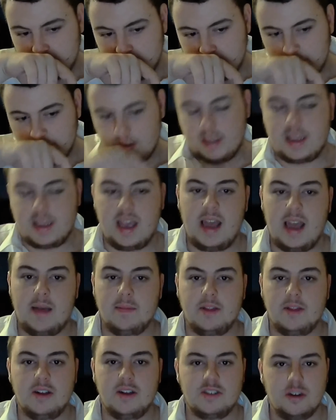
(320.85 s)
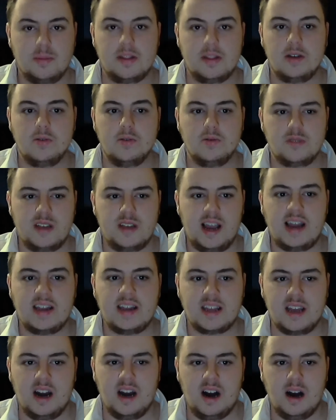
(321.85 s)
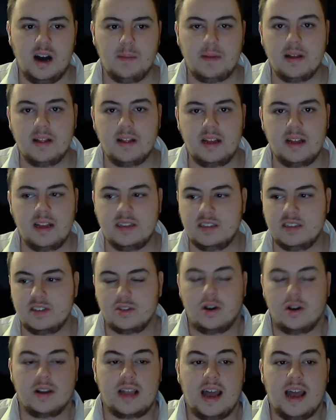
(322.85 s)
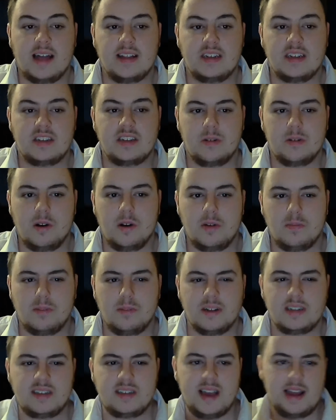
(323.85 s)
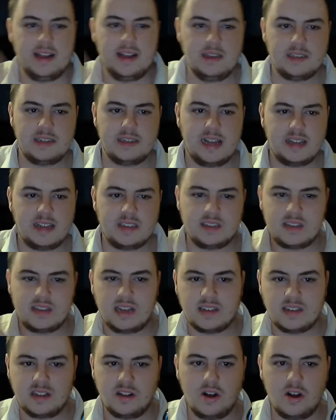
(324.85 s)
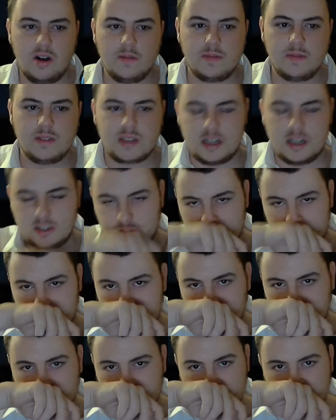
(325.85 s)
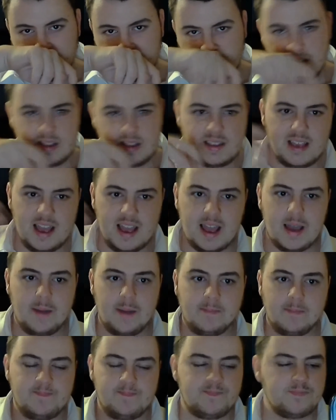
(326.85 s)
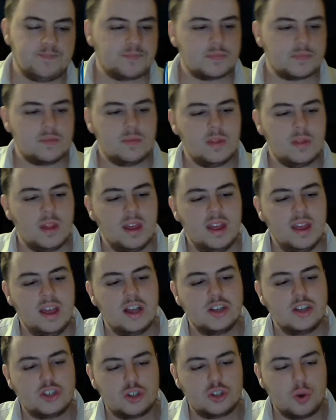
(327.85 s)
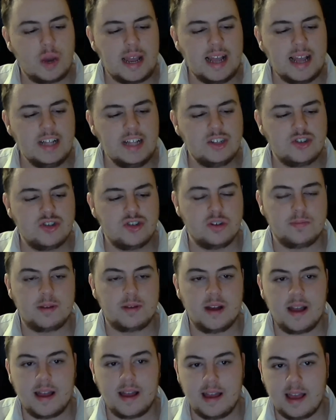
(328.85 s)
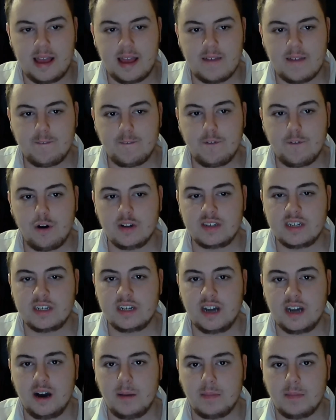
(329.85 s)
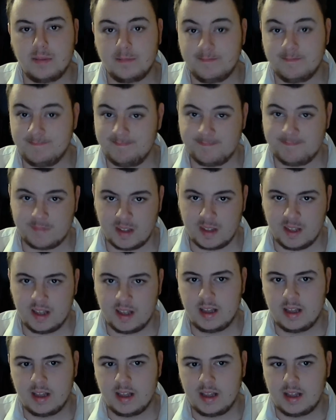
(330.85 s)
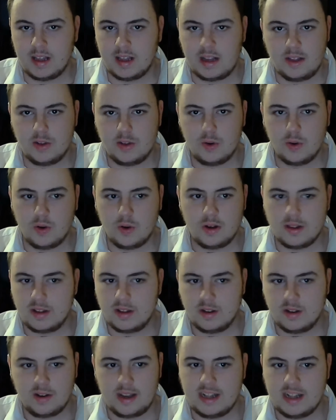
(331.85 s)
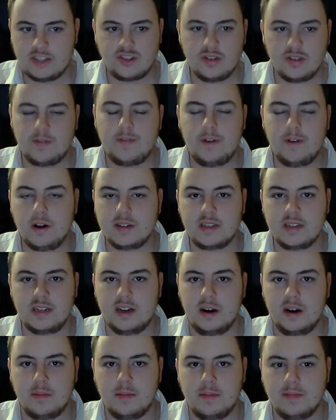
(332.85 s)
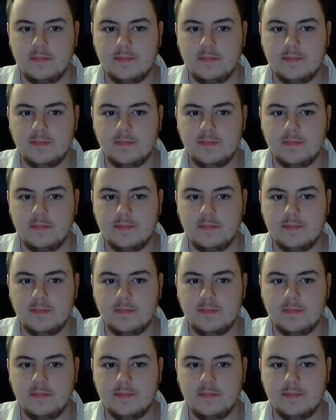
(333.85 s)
Like, not talk about the old guy in the car, but he's the sort of guy that likes to go out and play tennis and exercise a lot. It's got sort of, yeah. So age group, 40 and up. No, you know, age group 40 and up.